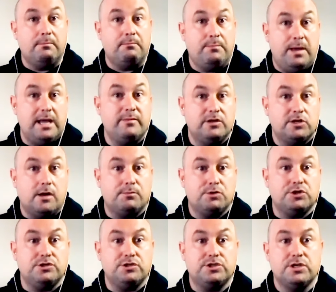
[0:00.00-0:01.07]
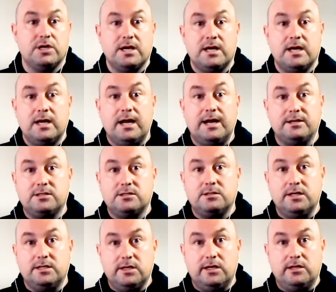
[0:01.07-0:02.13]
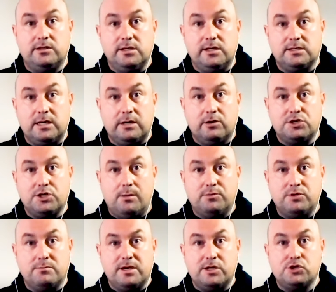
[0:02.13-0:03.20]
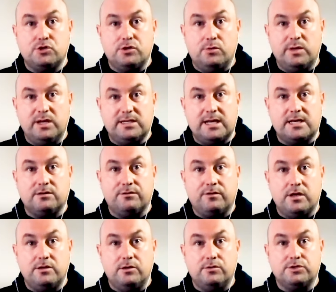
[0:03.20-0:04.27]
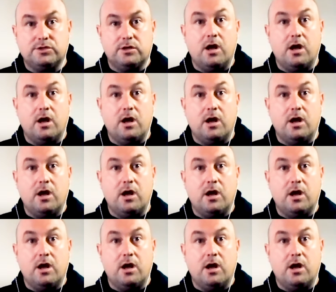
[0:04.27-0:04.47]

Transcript: payment options, and it's our job to make sure that we identify those and